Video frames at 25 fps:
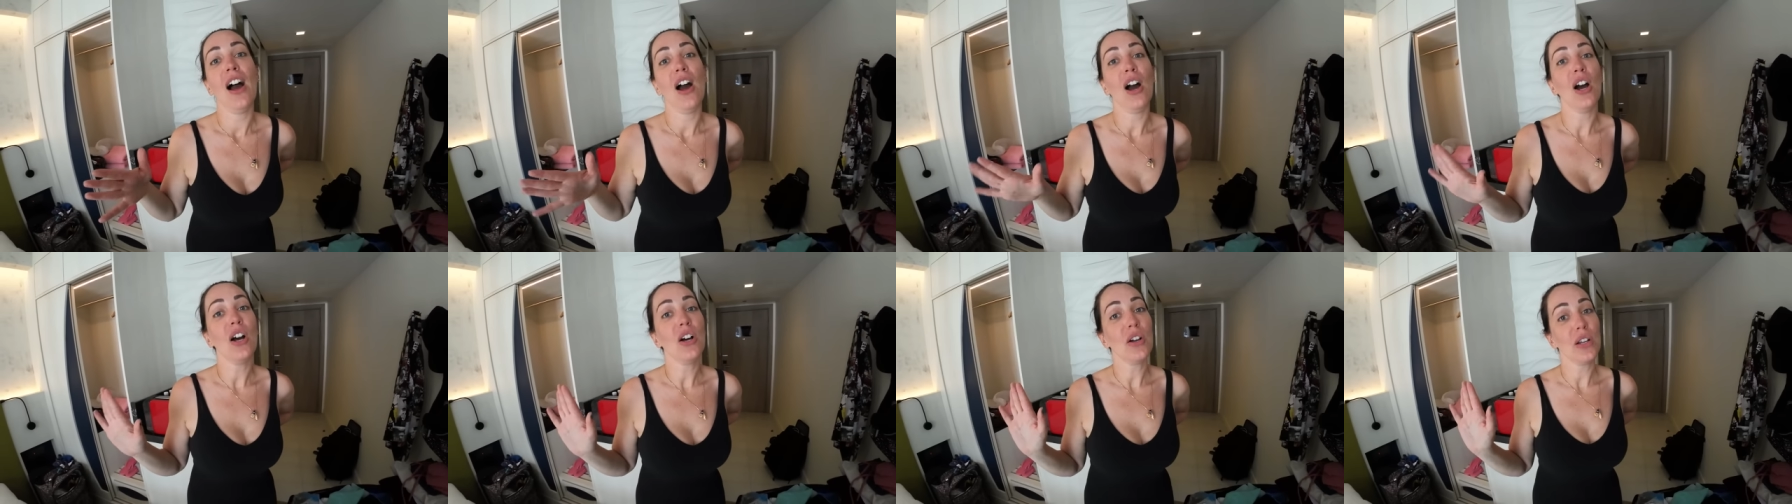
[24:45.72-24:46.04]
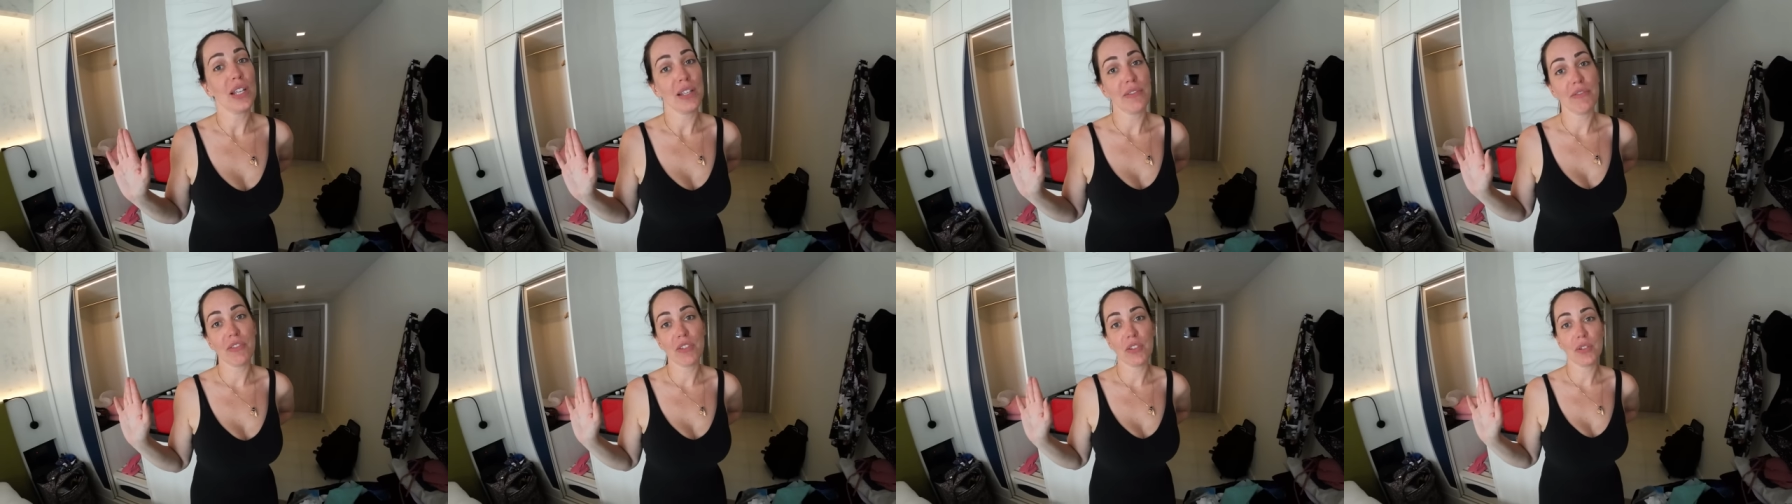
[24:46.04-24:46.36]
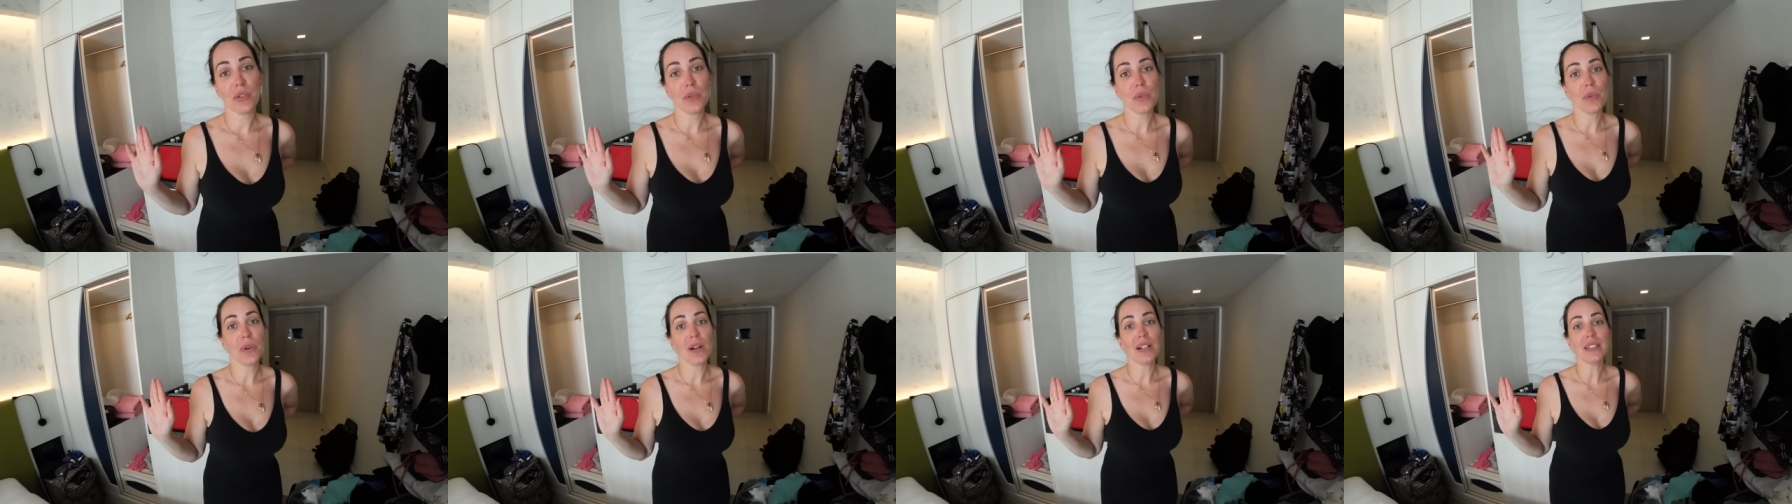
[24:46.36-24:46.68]
Oh, if
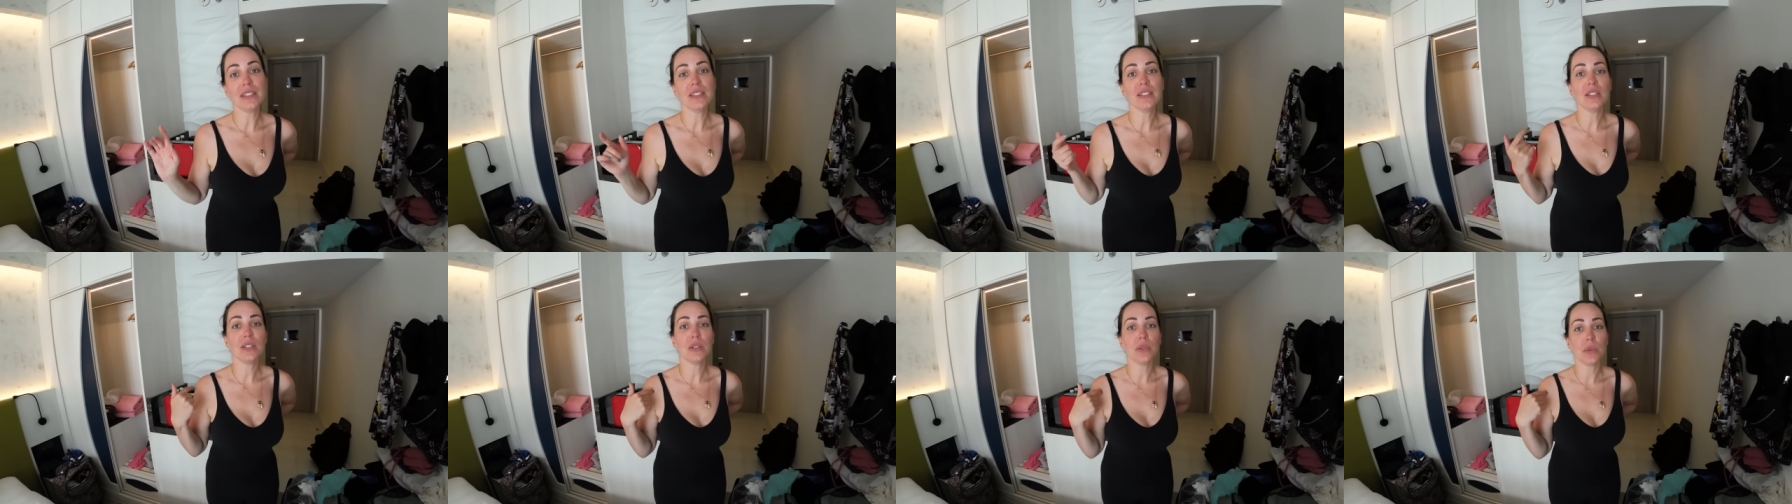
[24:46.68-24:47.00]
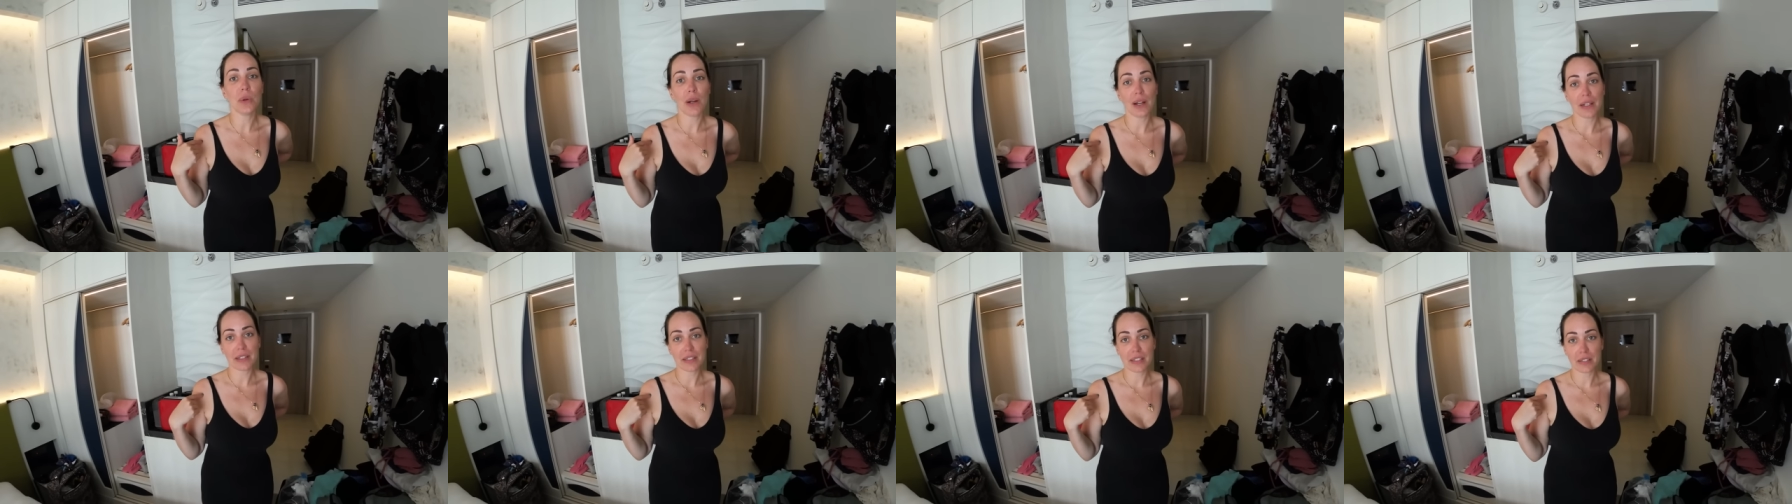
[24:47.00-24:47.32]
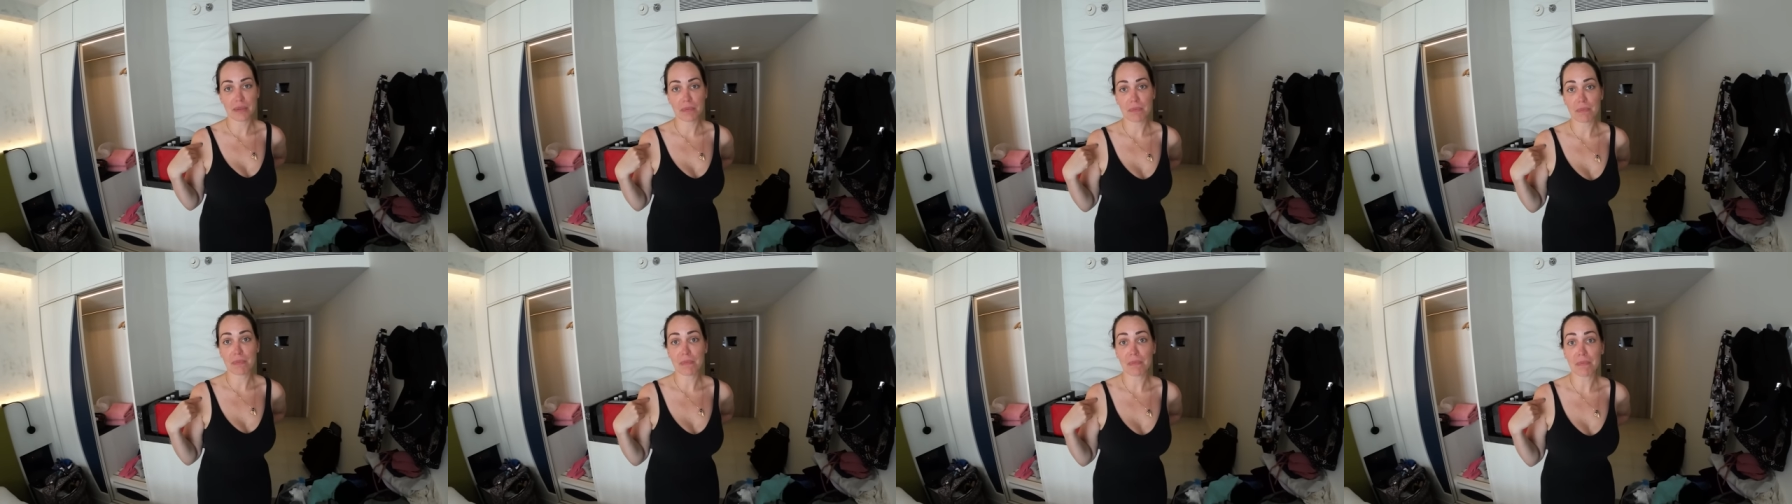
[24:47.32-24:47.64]
you want to
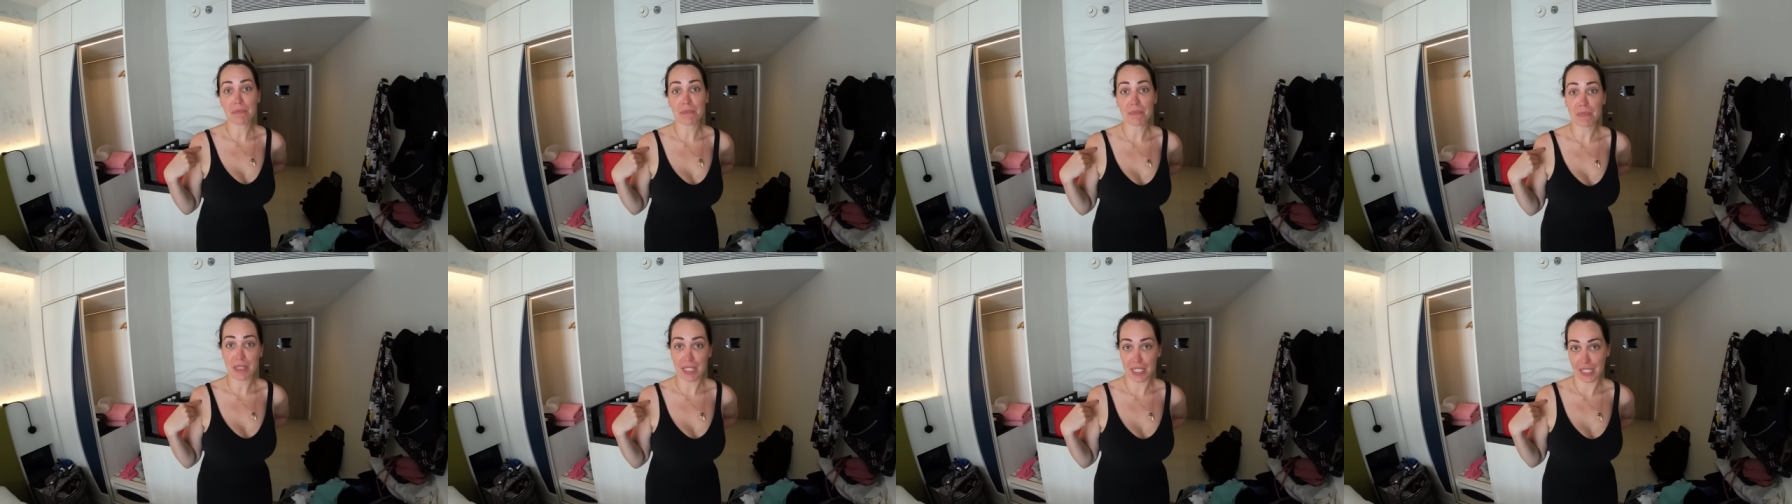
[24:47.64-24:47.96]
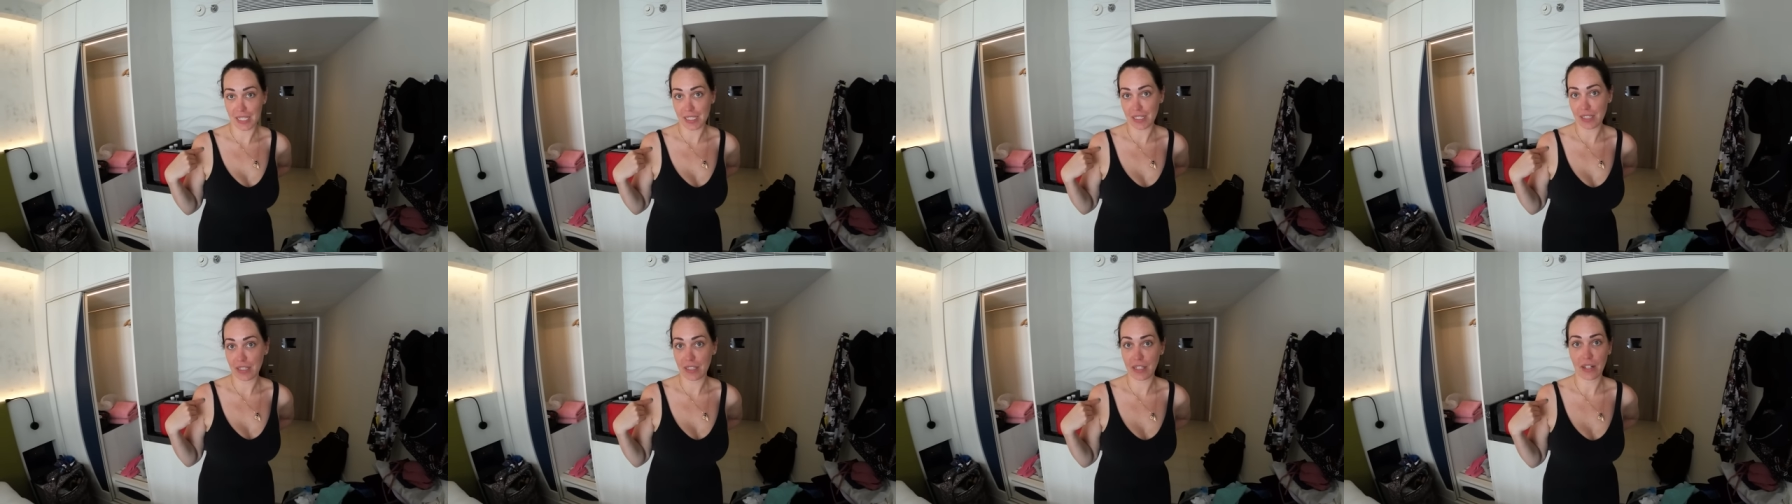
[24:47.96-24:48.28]
watch me